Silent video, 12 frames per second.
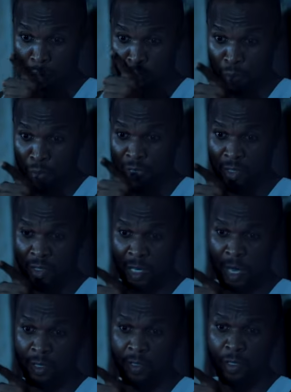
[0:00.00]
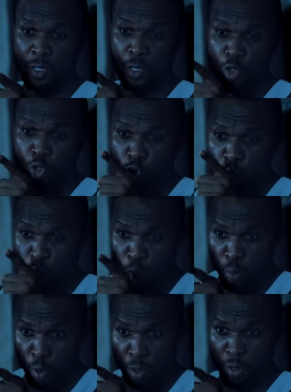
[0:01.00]
a building site to
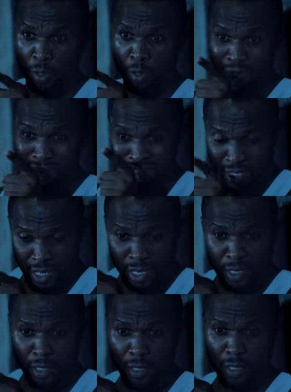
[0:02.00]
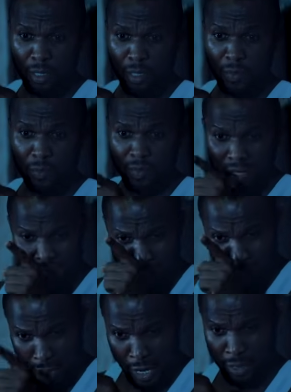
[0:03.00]
work day
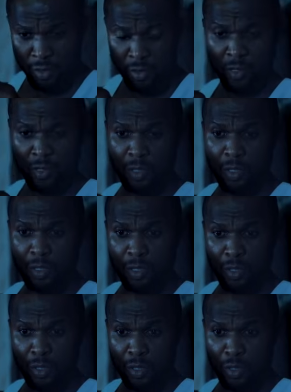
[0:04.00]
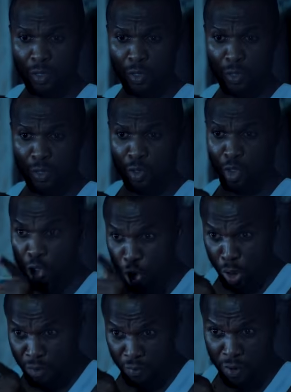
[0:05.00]
and night
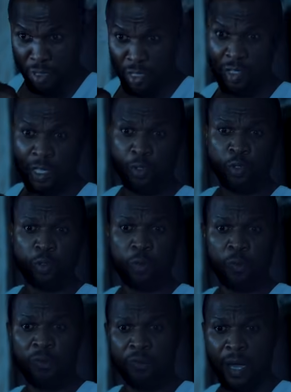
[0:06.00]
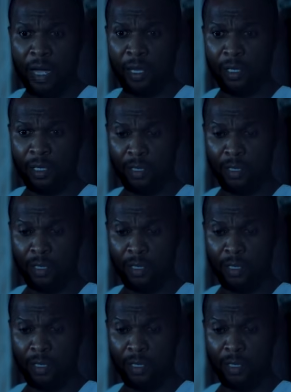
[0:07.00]
just for this girl to look fine.